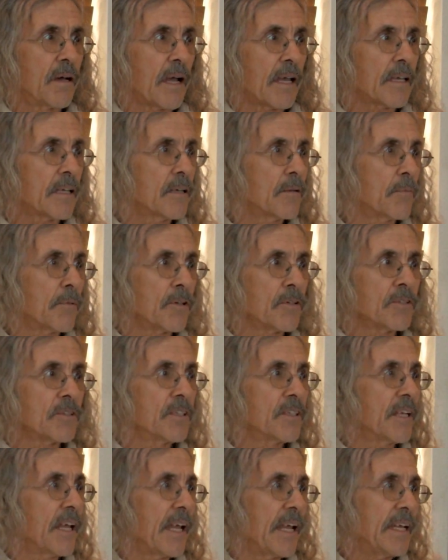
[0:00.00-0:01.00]
I could
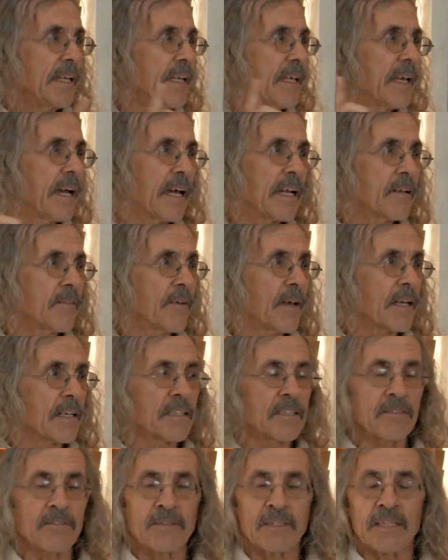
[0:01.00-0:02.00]
immerse into any kind of
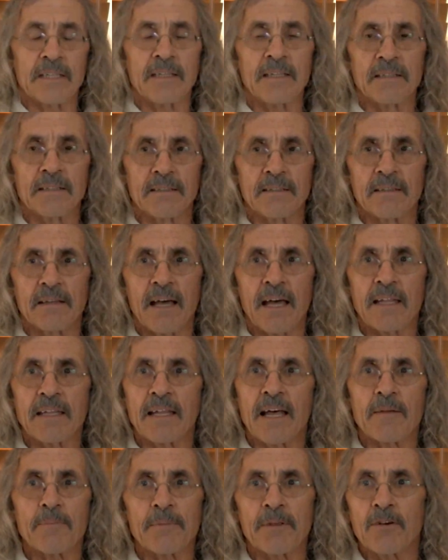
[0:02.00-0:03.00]
activity and
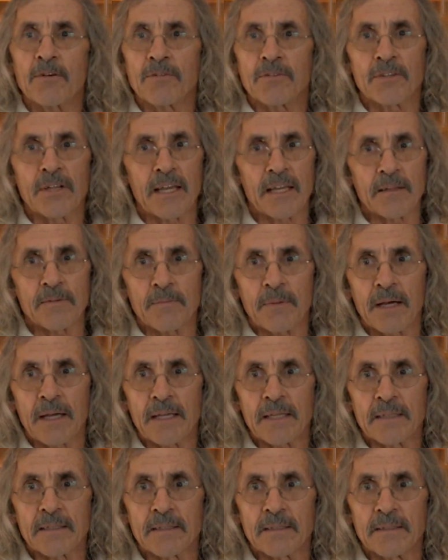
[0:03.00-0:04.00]
not be overtaken by
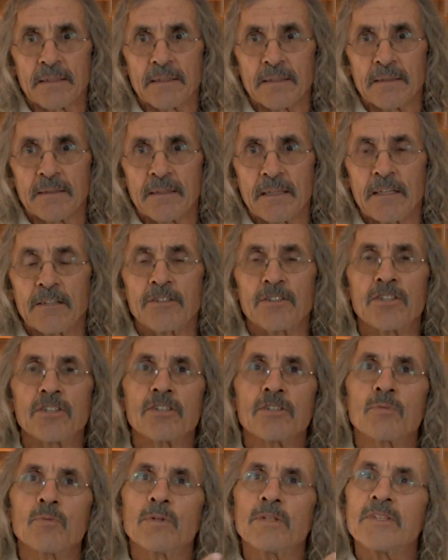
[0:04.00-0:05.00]
it. It
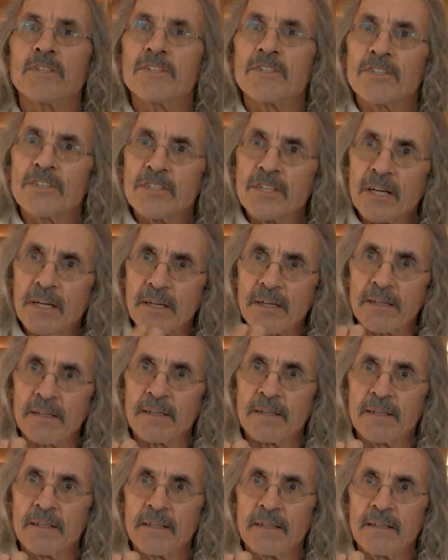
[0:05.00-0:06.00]
just wouldn't stick.
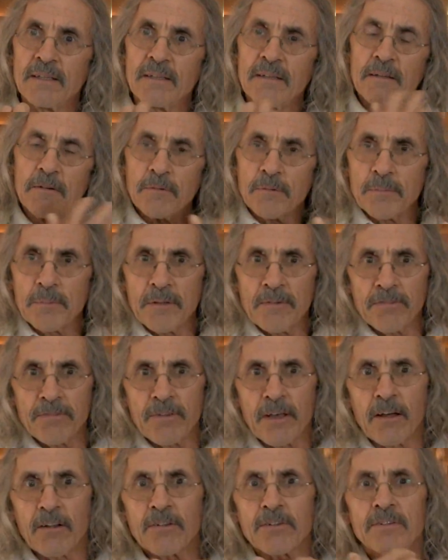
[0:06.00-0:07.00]
It would be
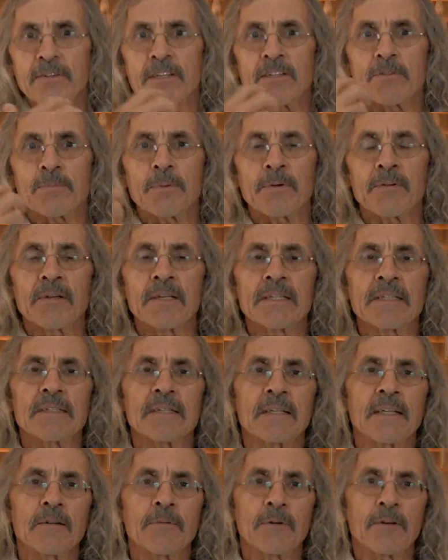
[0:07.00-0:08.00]
felt, experienced,
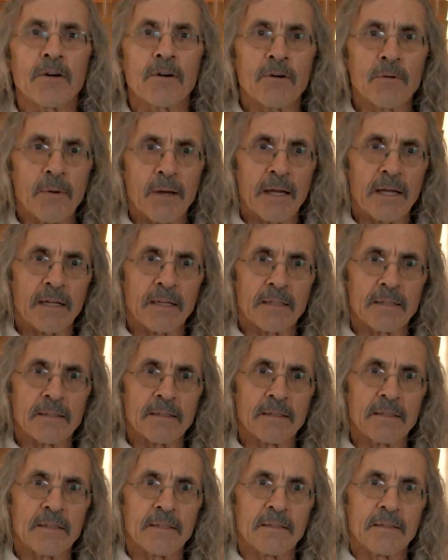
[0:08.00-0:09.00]
and then it would go away.
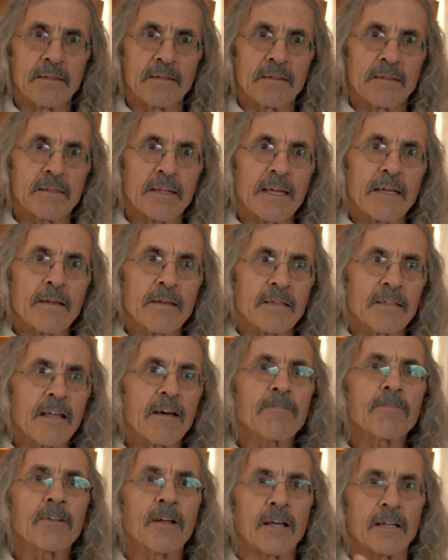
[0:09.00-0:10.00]
It's like
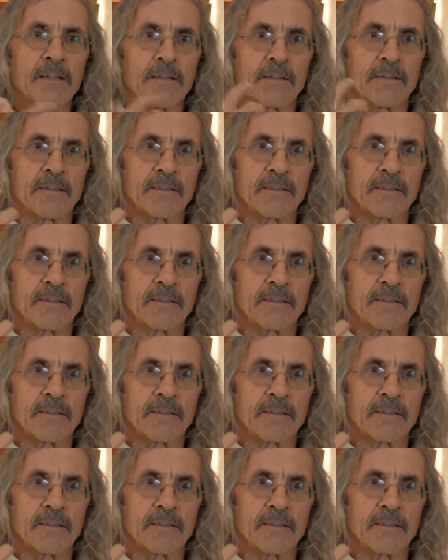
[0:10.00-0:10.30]
Teflon.